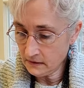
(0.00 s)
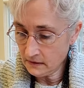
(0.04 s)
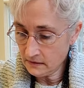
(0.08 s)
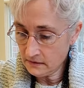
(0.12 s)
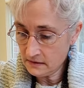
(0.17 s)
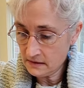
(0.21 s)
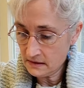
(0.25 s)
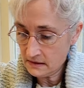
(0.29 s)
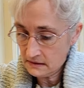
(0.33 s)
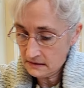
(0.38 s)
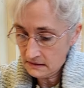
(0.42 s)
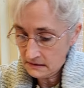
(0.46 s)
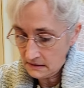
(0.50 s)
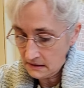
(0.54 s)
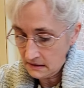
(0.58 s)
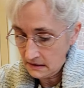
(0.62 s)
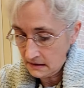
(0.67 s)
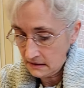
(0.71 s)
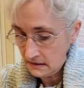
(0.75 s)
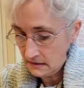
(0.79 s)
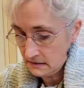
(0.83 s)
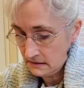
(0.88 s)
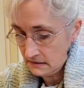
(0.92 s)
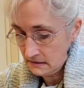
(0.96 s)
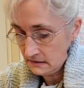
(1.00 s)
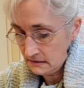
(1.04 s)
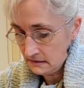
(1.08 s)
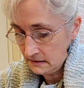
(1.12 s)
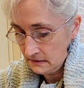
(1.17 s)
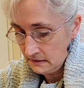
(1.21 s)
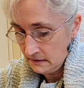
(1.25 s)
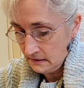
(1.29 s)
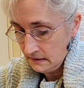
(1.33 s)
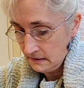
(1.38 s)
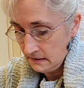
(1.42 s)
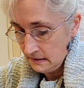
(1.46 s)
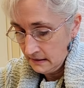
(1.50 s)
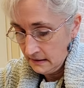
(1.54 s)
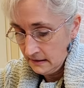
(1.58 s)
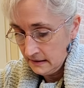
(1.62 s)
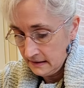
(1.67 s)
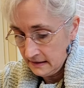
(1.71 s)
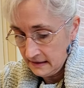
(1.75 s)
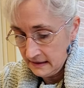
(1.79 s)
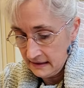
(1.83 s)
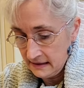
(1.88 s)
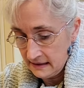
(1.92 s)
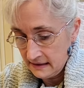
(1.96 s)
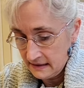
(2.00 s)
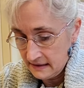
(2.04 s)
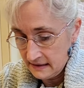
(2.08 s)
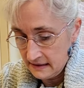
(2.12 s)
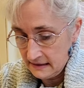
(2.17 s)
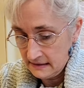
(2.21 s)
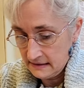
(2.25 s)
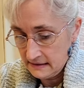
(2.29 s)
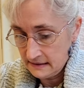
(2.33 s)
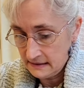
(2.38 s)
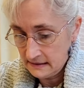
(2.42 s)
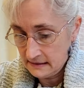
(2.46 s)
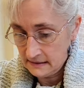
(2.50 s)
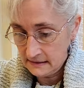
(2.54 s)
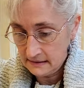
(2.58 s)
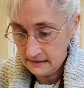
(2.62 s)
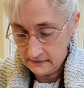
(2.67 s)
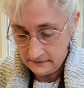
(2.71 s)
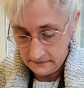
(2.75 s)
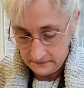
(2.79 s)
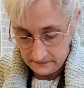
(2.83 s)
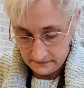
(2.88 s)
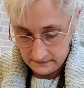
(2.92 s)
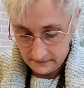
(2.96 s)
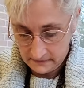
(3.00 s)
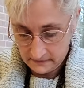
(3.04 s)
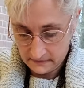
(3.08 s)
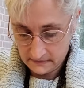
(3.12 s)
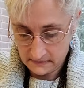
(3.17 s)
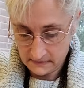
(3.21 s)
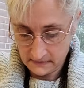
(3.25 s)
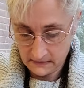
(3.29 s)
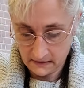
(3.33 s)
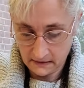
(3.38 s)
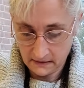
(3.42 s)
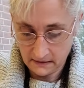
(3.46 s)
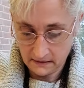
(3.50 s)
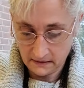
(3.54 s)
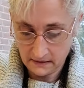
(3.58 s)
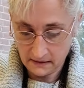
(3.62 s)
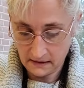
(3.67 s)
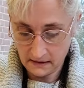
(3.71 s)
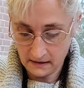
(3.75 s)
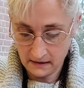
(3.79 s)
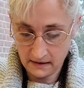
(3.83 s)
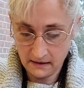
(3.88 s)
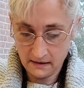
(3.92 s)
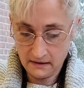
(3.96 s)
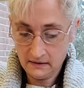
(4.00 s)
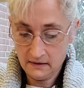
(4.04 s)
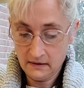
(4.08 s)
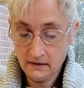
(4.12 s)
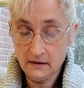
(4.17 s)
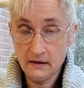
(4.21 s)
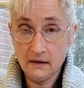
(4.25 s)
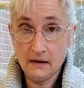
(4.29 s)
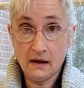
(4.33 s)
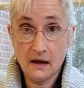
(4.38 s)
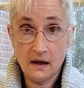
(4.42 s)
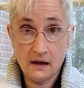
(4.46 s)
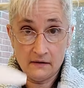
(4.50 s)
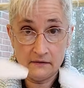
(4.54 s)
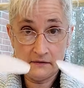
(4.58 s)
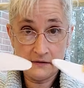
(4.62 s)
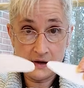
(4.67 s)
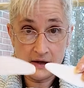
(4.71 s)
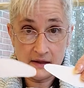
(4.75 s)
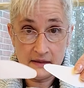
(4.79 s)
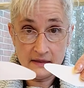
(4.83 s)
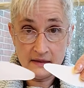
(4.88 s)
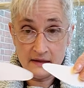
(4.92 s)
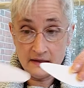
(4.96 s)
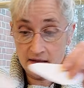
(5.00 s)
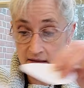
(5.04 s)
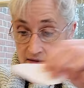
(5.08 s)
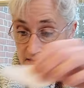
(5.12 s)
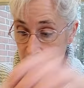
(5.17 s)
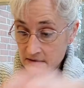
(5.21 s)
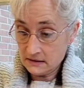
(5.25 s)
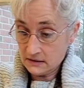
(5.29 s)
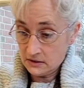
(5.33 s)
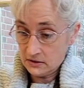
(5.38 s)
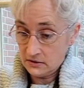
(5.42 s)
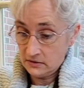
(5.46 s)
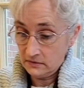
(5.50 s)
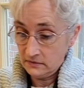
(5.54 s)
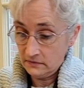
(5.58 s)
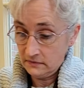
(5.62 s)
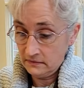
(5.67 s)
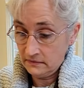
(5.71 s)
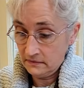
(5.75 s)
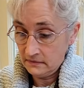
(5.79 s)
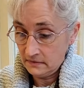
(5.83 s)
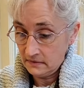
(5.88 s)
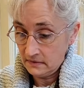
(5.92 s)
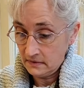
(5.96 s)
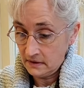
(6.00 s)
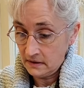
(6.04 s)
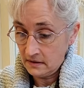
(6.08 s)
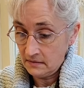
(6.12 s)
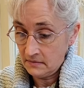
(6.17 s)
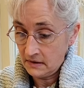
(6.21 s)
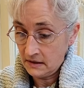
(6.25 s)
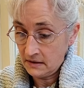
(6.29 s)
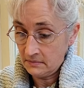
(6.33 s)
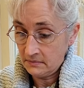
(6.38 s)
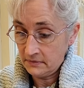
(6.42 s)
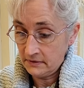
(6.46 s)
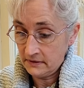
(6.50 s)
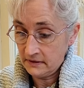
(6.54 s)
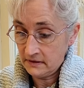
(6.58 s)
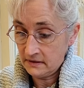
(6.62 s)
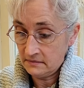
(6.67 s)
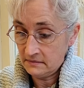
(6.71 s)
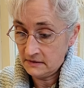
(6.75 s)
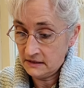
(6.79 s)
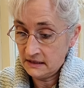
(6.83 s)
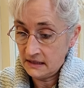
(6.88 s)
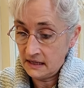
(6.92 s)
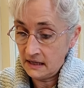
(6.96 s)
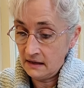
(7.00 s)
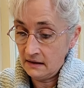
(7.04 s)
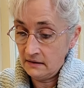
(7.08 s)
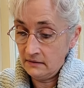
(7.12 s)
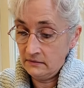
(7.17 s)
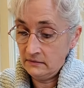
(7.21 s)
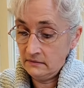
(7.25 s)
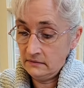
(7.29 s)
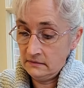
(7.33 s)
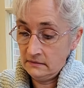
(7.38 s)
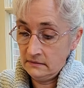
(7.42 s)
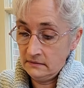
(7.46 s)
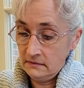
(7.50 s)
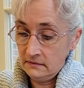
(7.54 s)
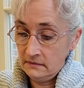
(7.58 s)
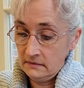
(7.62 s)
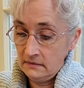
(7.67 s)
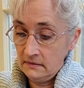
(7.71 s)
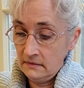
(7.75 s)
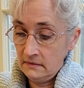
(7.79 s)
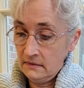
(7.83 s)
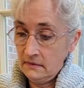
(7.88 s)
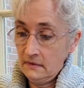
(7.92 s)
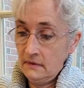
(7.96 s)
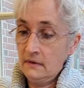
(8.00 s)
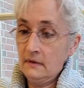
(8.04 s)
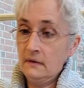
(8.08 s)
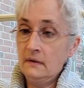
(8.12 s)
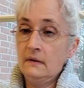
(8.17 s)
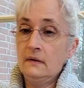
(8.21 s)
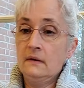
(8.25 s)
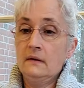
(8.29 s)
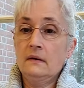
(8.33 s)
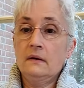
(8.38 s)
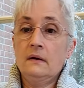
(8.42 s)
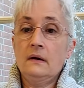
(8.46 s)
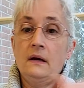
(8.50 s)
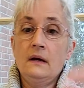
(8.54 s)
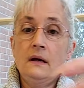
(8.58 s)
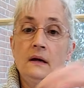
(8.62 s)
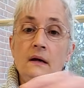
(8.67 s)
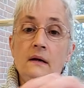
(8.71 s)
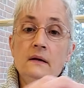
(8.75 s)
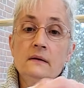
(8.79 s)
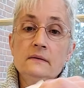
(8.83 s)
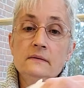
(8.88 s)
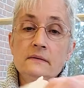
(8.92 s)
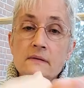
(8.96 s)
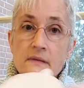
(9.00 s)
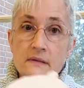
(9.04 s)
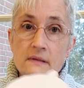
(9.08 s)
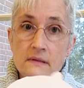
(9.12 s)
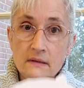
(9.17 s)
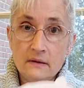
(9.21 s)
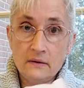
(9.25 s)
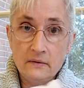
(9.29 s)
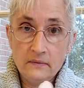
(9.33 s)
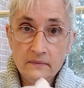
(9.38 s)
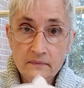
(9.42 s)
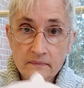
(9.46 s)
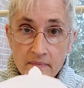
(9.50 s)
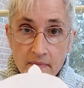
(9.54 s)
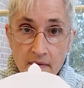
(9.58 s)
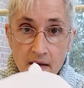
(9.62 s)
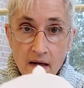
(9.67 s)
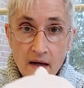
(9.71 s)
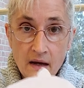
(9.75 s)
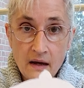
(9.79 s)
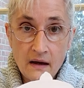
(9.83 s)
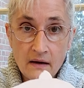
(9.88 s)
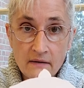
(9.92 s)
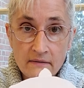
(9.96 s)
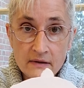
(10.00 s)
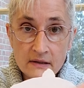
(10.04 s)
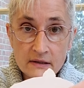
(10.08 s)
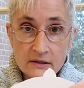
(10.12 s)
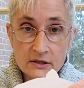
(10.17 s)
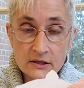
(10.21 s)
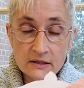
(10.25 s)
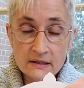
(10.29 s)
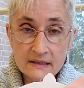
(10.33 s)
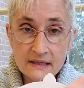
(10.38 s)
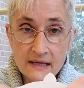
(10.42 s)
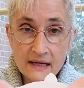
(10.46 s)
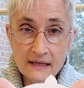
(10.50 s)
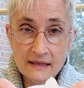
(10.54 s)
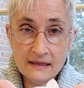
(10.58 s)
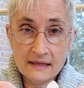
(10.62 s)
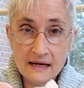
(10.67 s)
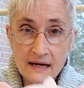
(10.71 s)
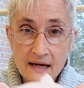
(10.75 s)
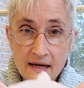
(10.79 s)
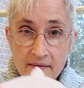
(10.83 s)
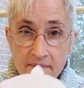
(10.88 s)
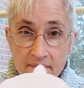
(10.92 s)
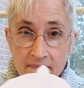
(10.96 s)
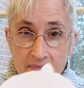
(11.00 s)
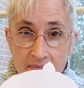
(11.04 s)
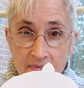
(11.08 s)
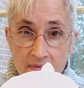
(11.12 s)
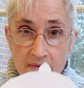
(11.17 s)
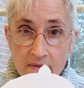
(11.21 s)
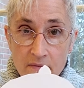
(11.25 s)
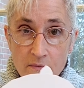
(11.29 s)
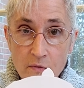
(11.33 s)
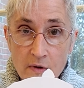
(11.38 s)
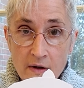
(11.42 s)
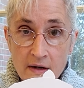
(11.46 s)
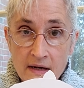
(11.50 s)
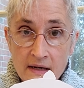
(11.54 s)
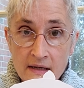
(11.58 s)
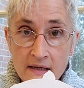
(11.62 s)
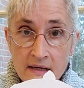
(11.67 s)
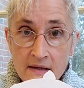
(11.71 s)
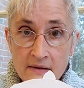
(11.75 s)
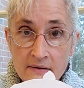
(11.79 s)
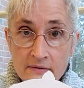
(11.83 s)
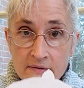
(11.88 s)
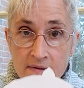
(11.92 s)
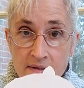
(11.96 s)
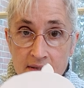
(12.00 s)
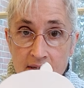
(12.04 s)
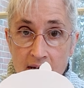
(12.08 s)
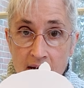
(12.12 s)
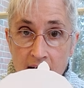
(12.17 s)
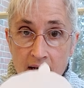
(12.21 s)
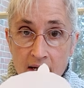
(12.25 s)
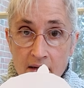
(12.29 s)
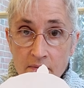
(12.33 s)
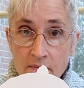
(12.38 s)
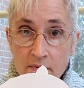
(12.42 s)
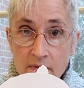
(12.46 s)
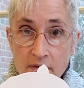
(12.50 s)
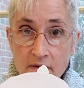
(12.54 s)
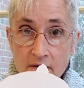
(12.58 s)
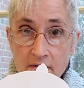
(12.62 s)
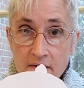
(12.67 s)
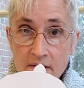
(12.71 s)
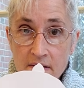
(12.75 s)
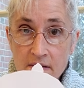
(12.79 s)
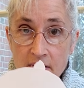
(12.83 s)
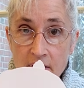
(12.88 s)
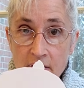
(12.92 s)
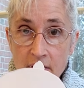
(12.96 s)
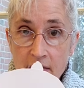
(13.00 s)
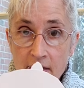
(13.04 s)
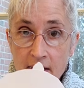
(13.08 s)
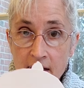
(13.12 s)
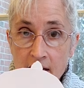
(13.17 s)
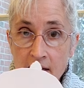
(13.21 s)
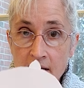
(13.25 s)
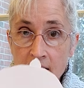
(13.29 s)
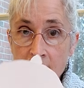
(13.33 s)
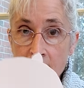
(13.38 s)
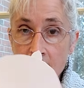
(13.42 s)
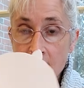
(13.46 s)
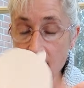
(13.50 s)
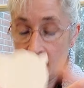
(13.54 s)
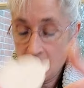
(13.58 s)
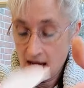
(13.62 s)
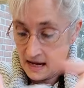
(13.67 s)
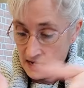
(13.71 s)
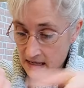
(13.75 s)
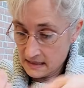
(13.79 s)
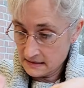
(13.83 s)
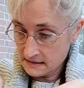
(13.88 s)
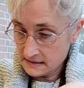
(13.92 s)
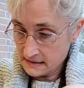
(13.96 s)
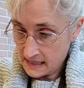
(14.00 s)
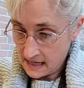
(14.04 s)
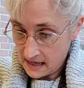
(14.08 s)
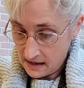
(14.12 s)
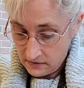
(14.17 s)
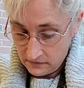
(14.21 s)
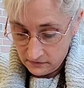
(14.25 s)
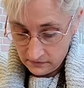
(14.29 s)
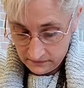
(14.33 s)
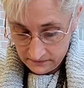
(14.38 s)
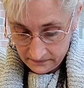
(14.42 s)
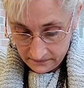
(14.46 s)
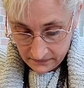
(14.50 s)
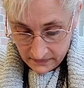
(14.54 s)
this is like this, okay? I've got these 2. I'm gonna put them down, okay? So I have it just like that, one on either side with this thin end down.